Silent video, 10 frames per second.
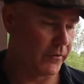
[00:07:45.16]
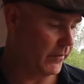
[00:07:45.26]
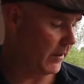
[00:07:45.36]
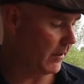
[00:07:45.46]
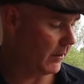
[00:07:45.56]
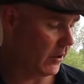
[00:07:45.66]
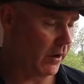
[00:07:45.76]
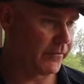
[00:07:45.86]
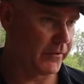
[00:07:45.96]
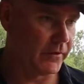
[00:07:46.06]
of
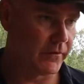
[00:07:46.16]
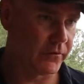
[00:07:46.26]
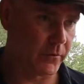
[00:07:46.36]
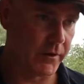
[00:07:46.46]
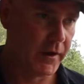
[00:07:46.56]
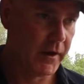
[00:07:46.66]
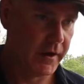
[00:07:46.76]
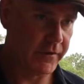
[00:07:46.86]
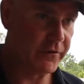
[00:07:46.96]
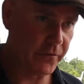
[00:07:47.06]
coffee in this one.
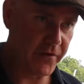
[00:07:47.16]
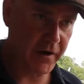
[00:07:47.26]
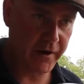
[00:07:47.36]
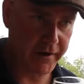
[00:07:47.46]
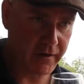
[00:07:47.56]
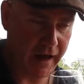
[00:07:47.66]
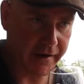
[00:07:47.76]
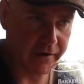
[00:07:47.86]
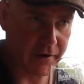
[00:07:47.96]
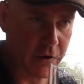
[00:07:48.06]
And there's a very
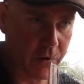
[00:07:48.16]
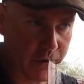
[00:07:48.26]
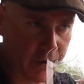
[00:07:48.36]
light note